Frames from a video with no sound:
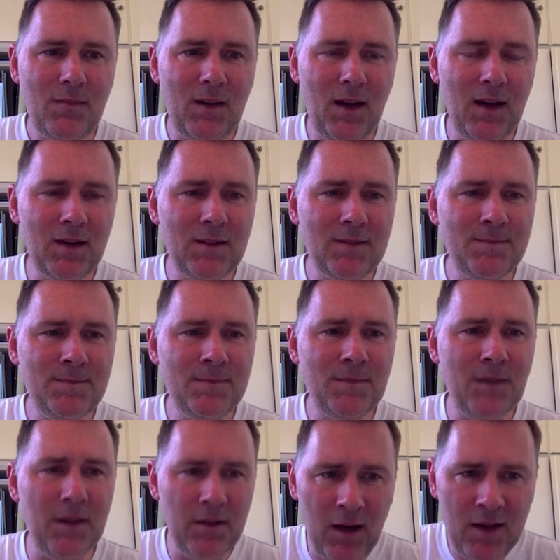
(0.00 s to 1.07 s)
In
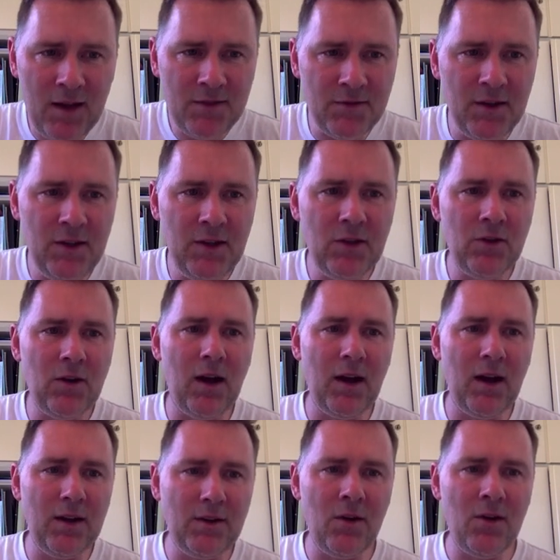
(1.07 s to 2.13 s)
the last video,
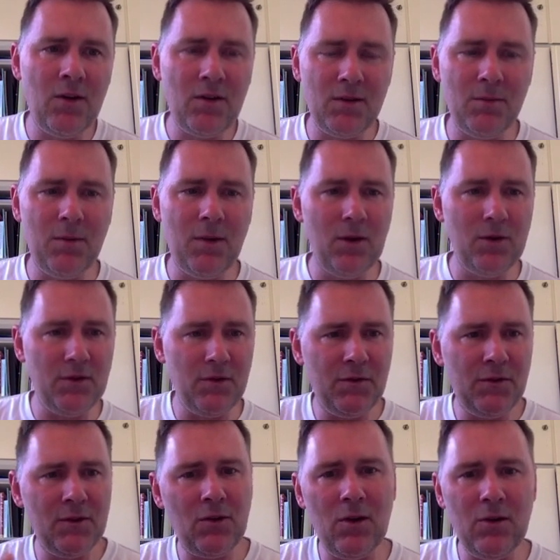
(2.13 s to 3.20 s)
I talked about
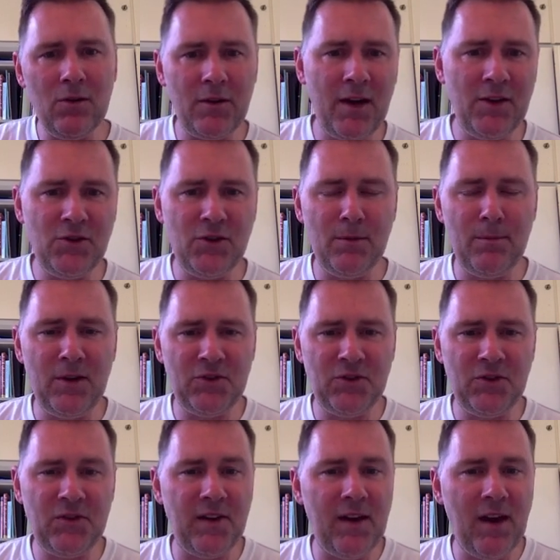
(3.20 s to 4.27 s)
different collocation
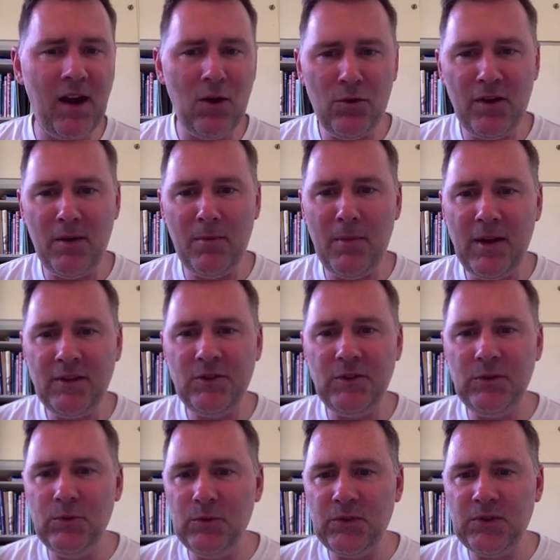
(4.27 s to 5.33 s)
measures and how they make
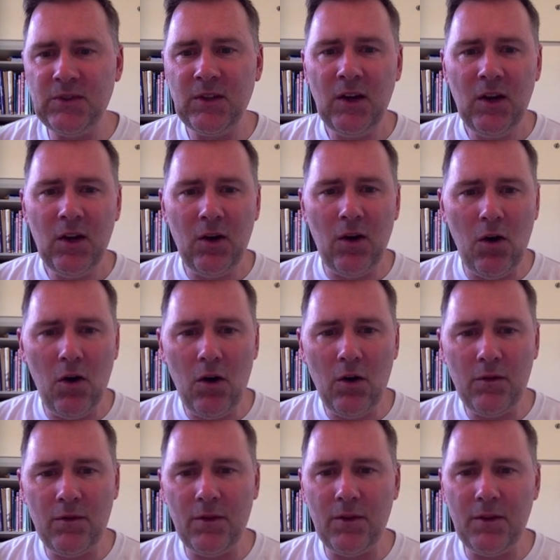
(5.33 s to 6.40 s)
use
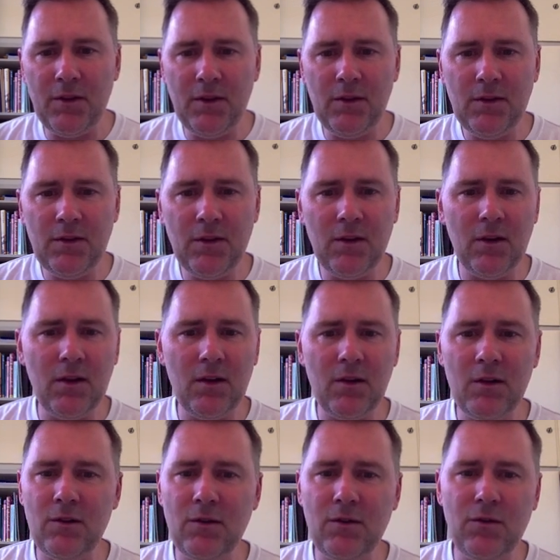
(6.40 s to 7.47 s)
of these
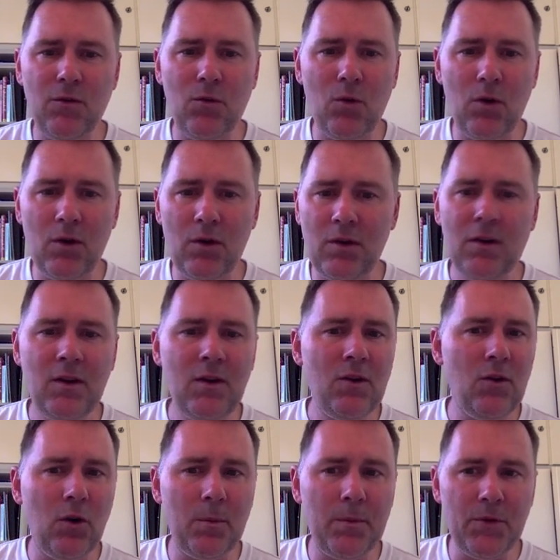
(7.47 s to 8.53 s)
four
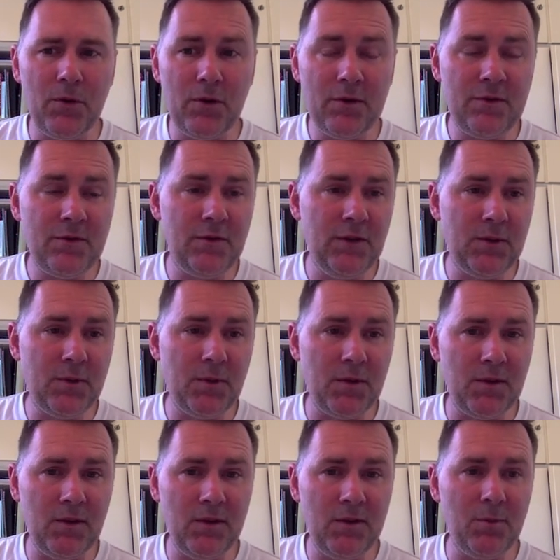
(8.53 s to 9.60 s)
observed
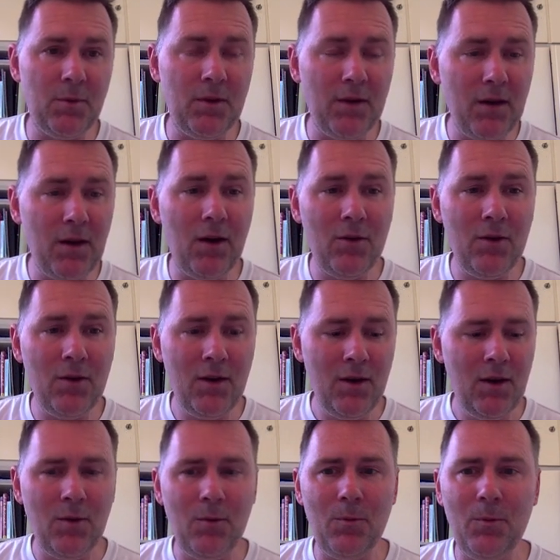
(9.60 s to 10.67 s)
frequencies. But now
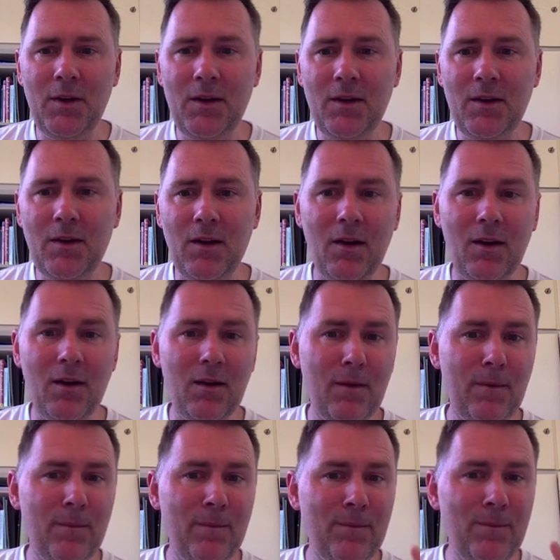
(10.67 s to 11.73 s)
we
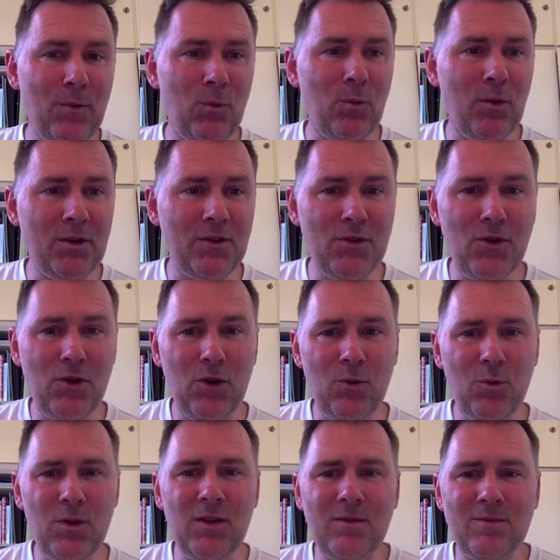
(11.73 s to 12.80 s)
want to
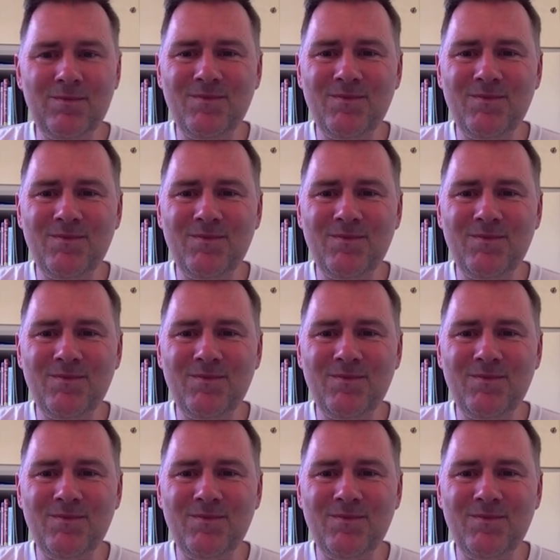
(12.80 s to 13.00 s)
know, well,